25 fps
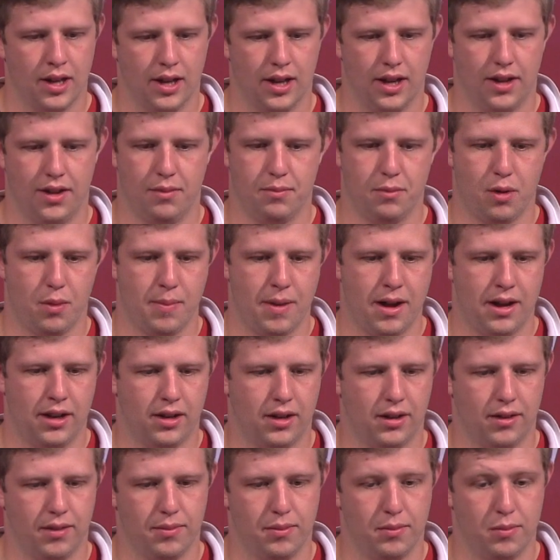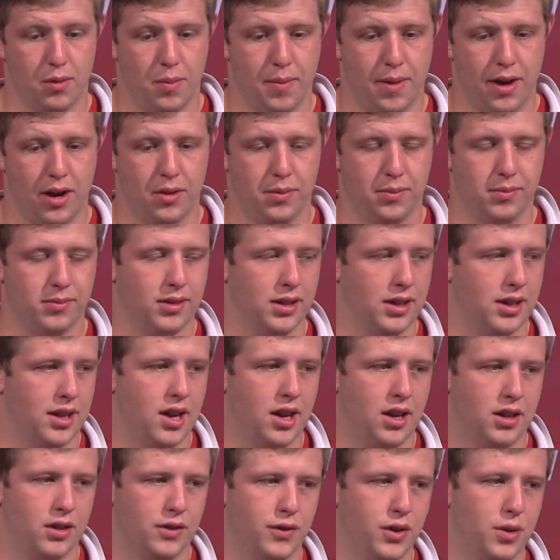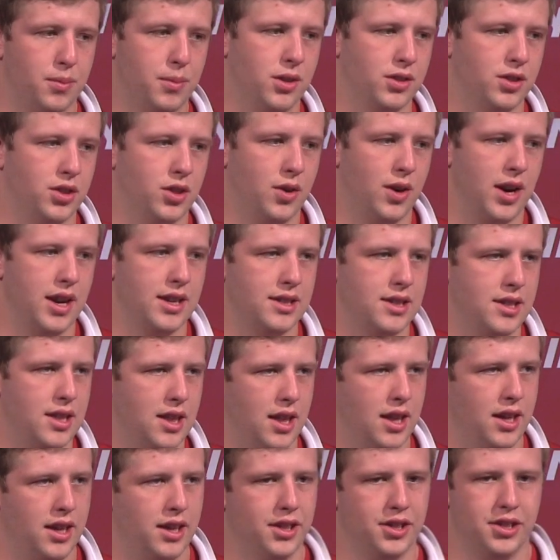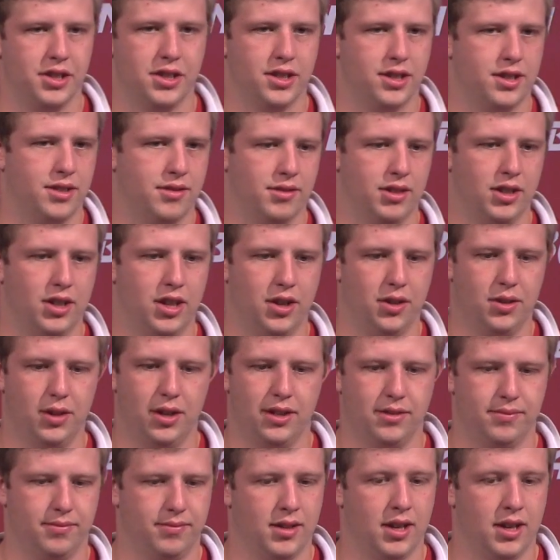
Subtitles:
And then momentum in college football is a crazy thing. It just, you know,